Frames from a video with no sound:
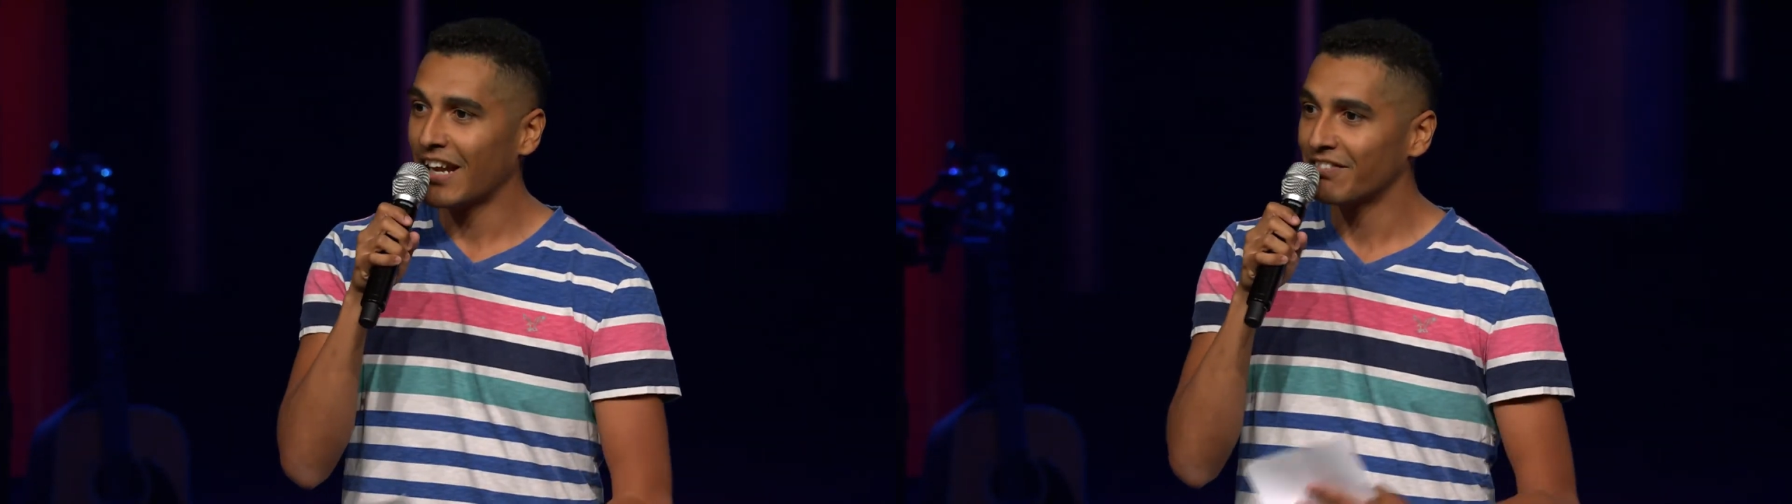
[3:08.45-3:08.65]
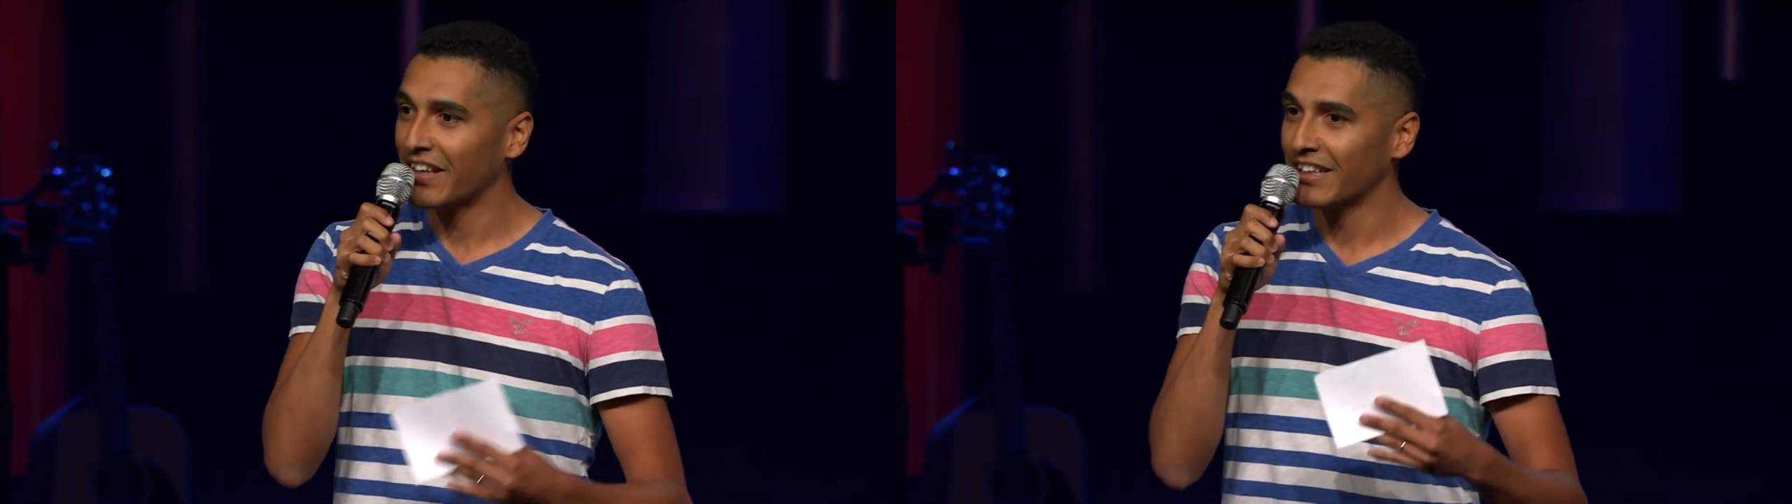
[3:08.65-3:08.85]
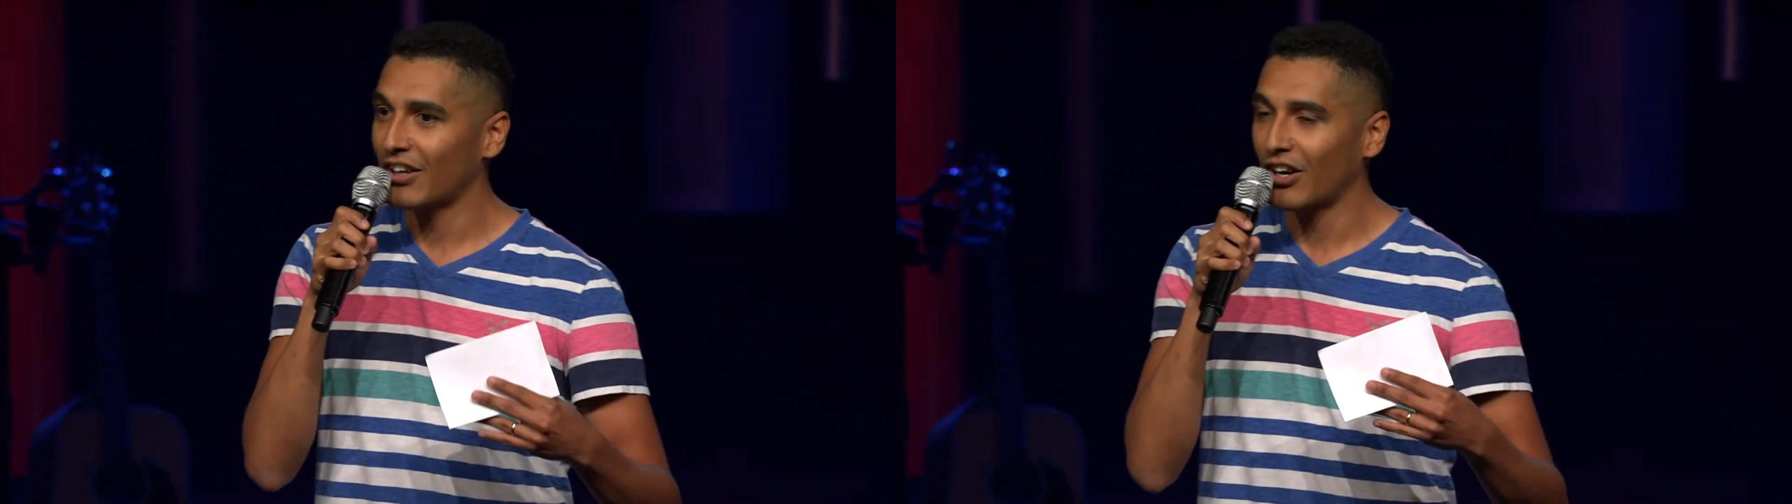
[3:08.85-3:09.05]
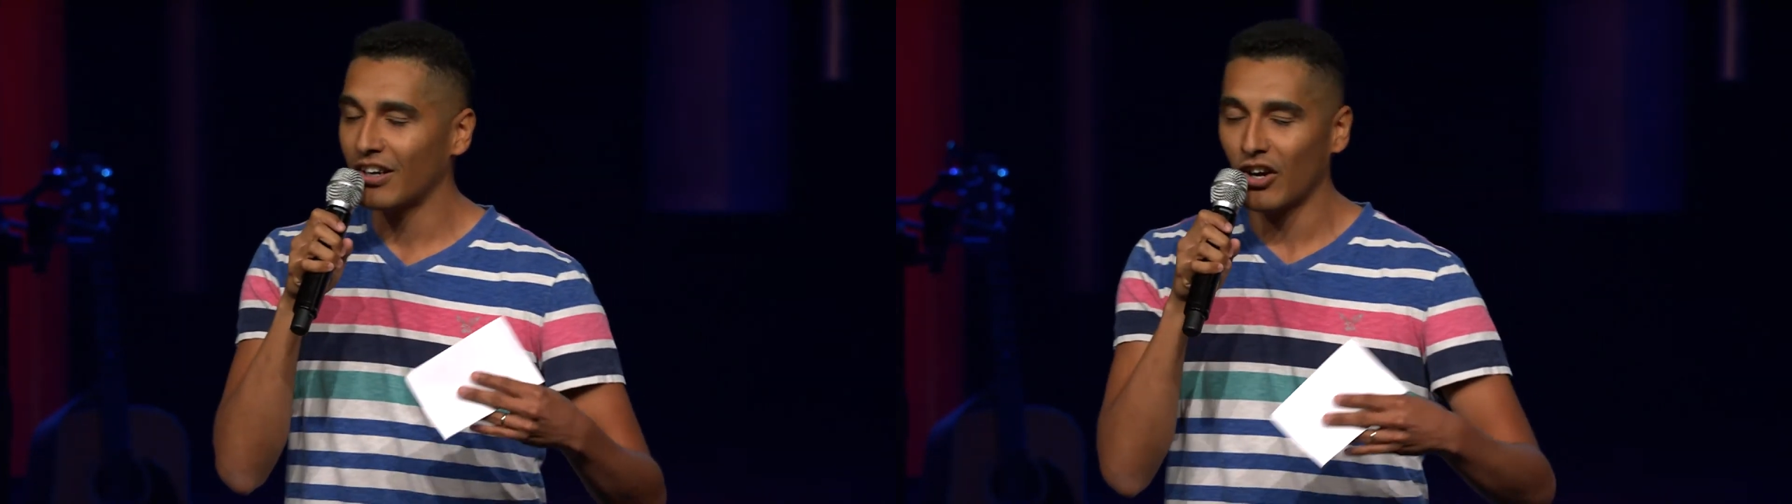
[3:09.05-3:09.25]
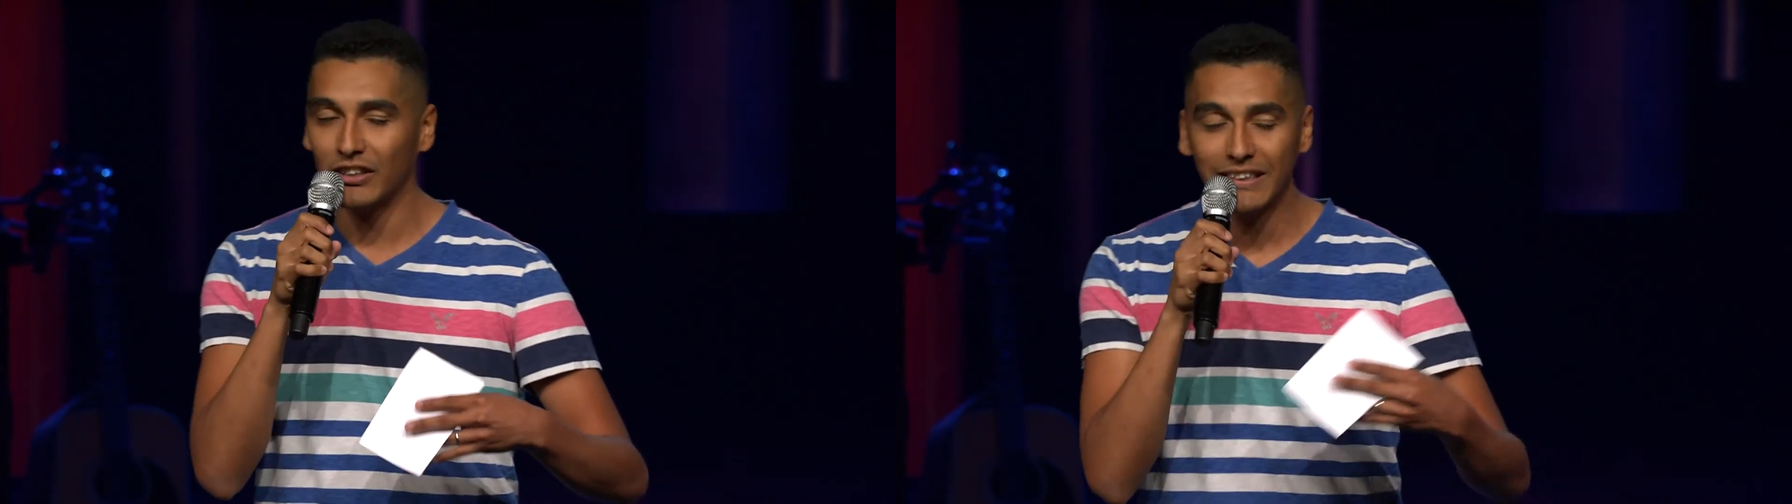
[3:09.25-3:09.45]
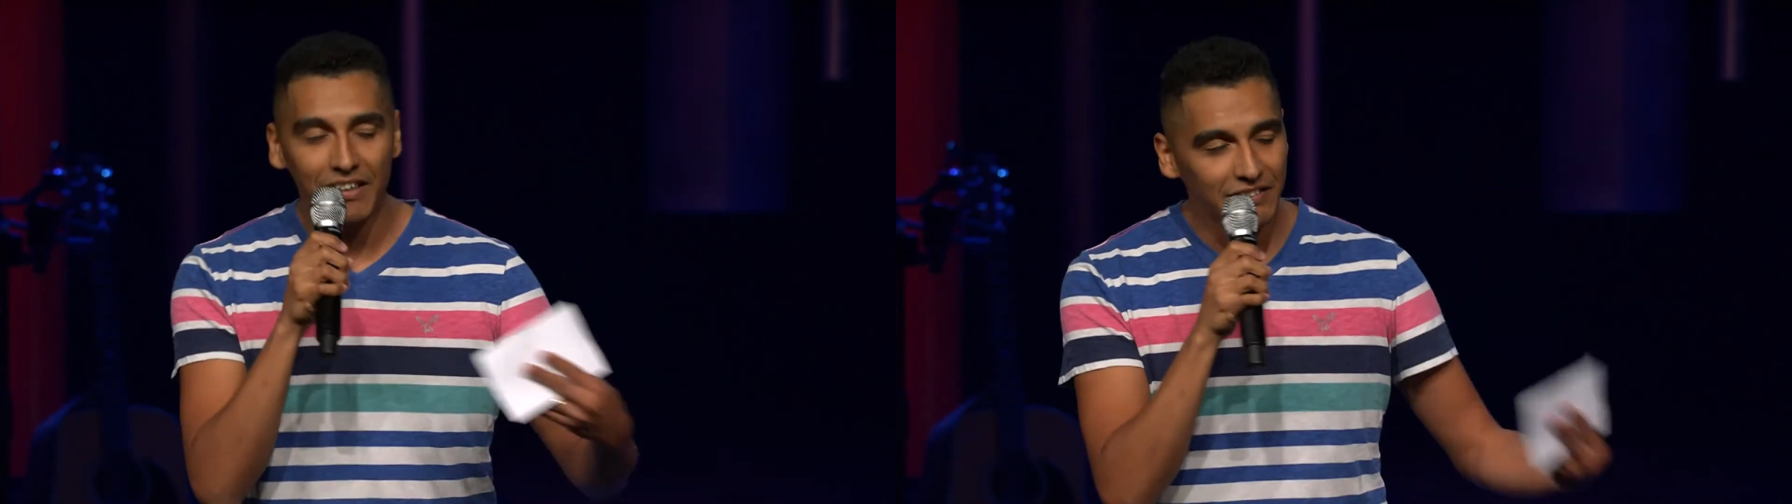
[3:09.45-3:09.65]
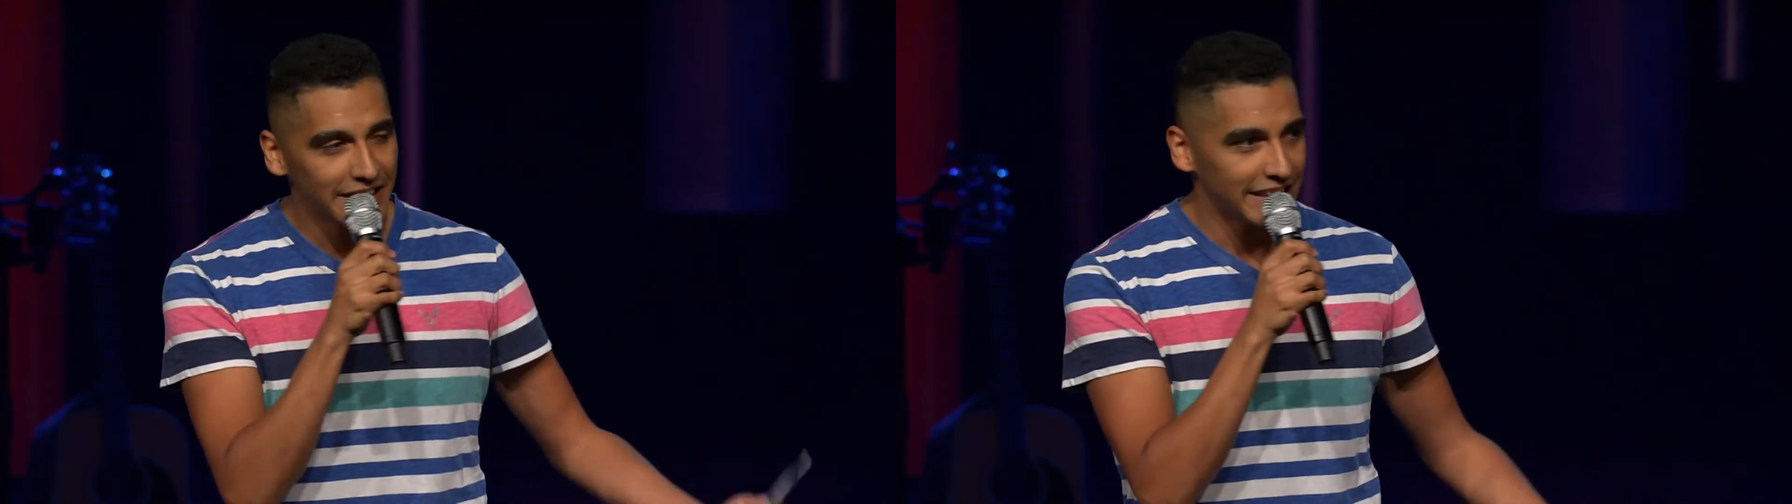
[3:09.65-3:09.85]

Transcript: kind of like in our safety